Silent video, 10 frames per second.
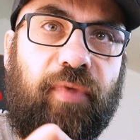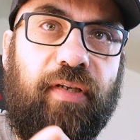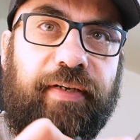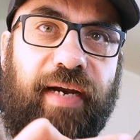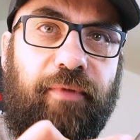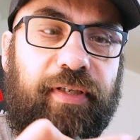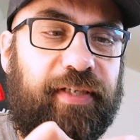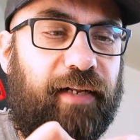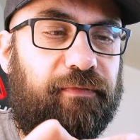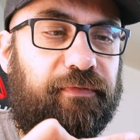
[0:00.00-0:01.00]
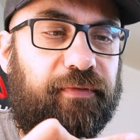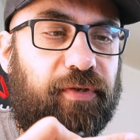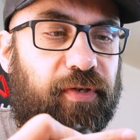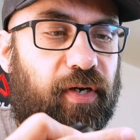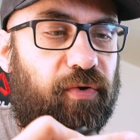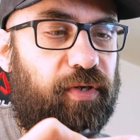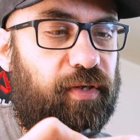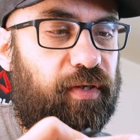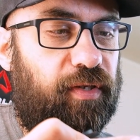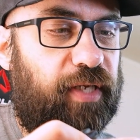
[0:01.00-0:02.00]
the camera itself. So
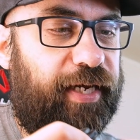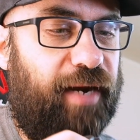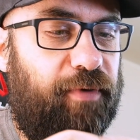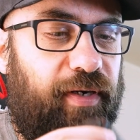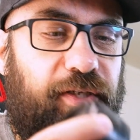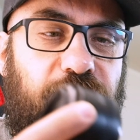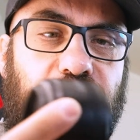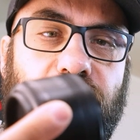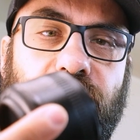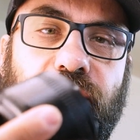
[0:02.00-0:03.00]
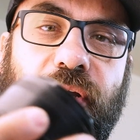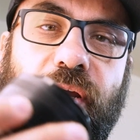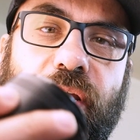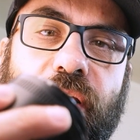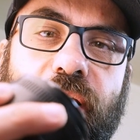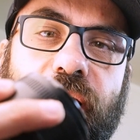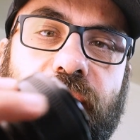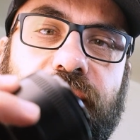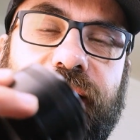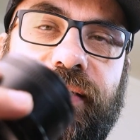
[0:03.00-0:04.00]
the camera needs to
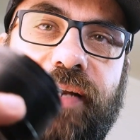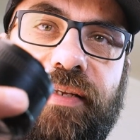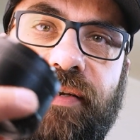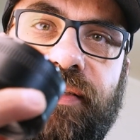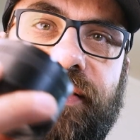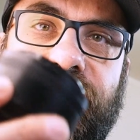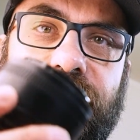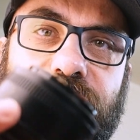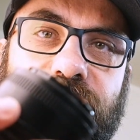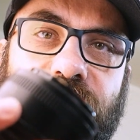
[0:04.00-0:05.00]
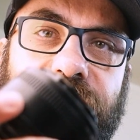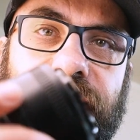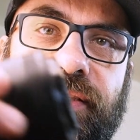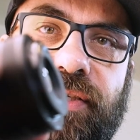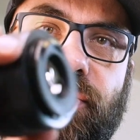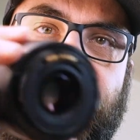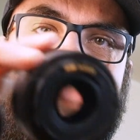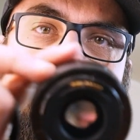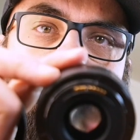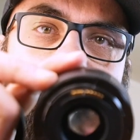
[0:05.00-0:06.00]
send electrical signals to the lens so we
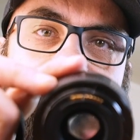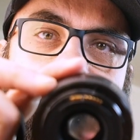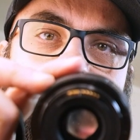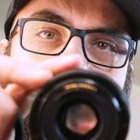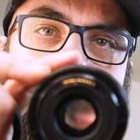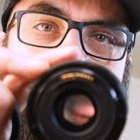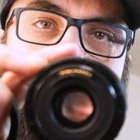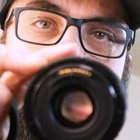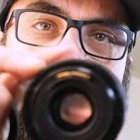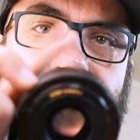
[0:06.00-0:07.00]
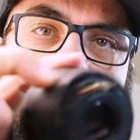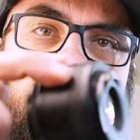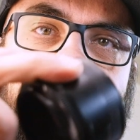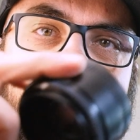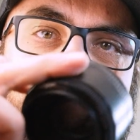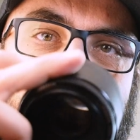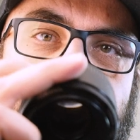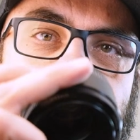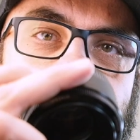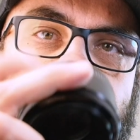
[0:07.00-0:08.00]
can open and close the iris of your
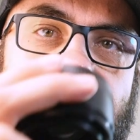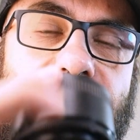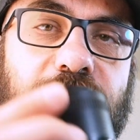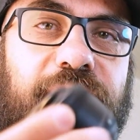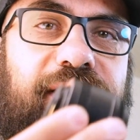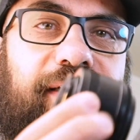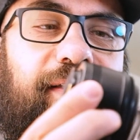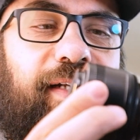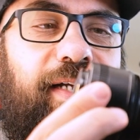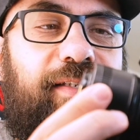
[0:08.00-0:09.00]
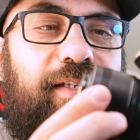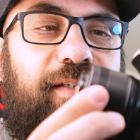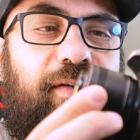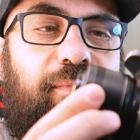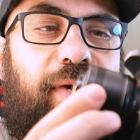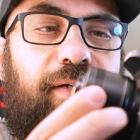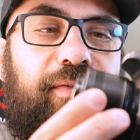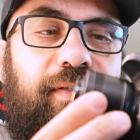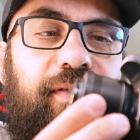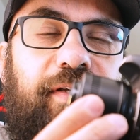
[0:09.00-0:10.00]
lens. But since the lens is
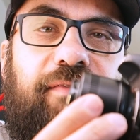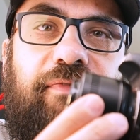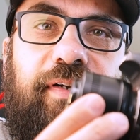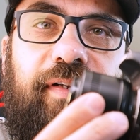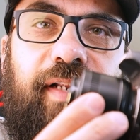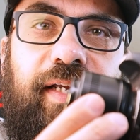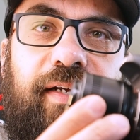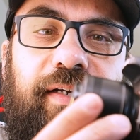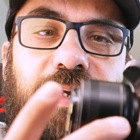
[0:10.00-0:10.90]
mounted invertedly,